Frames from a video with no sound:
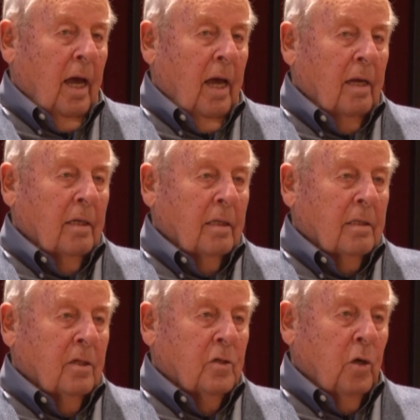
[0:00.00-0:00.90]
And
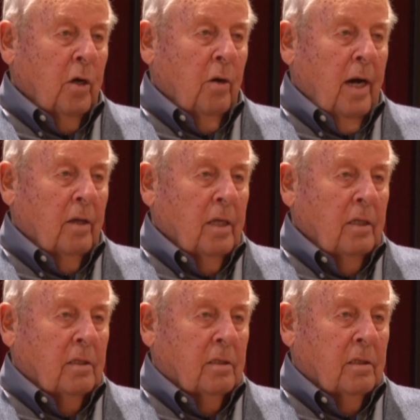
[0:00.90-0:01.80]
to show you how
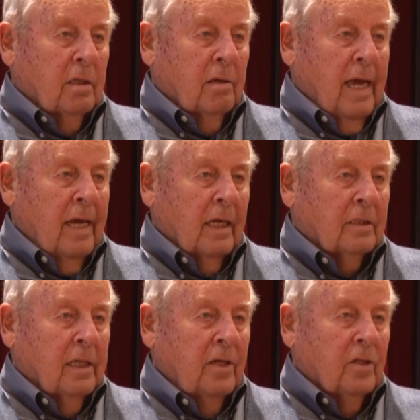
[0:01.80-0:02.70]
these
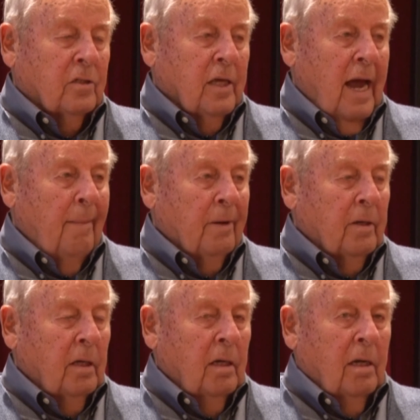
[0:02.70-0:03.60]
annexations happen,
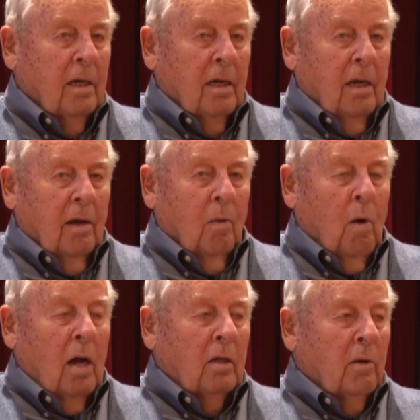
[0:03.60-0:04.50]

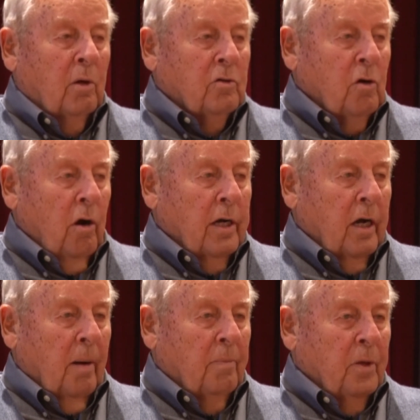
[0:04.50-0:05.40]
while they were
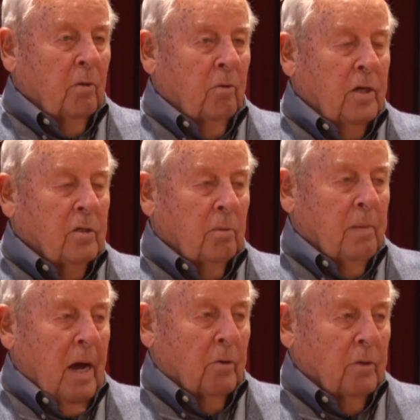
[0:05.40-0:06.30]
drawing up the original
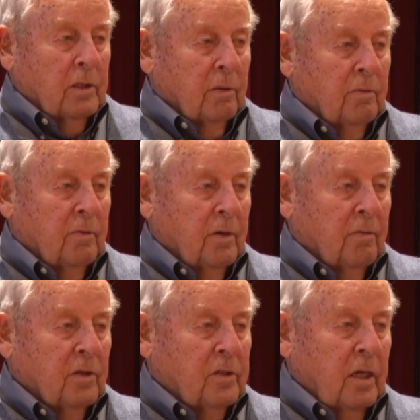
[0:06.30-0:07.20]
boundaries
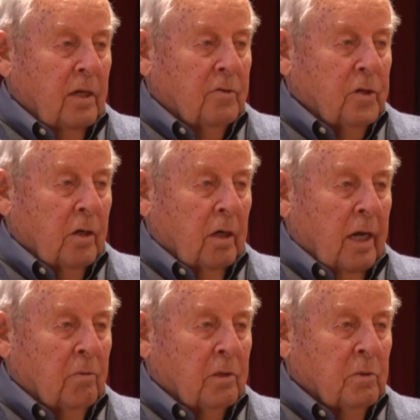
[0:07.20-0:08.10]
of the city of Sugar
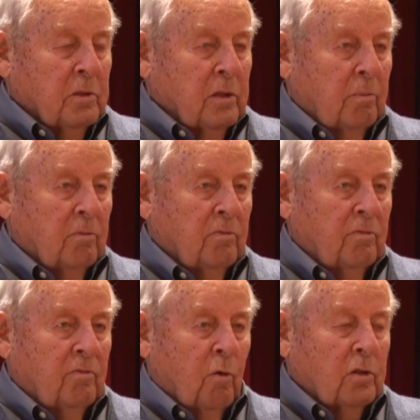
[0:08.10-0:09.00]
Land, which was some
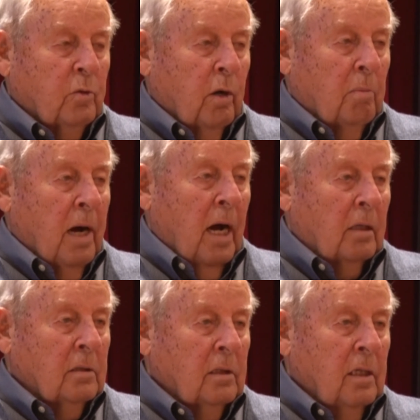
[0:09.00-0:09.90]
4 square
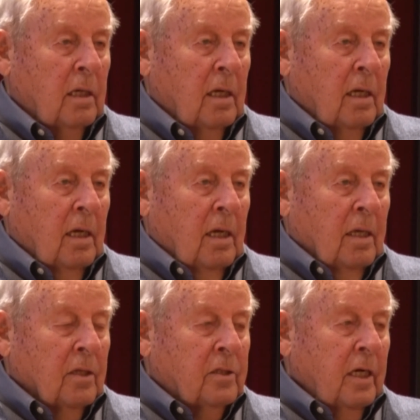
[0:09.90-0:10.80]
miles,
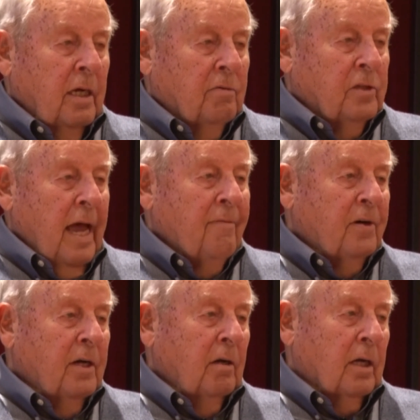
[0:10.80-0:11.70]
the city of
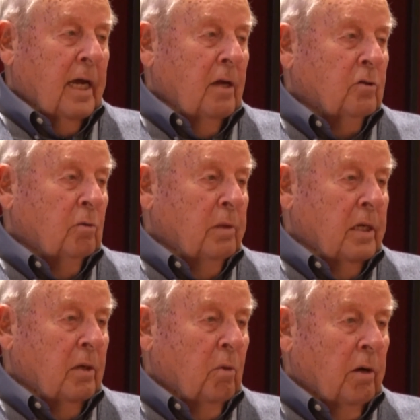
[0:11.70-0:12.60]
Stafford held a council
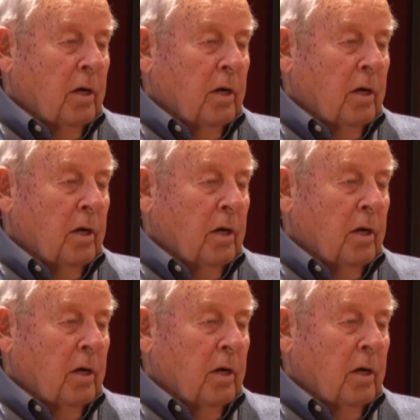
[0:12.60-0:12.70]
meeting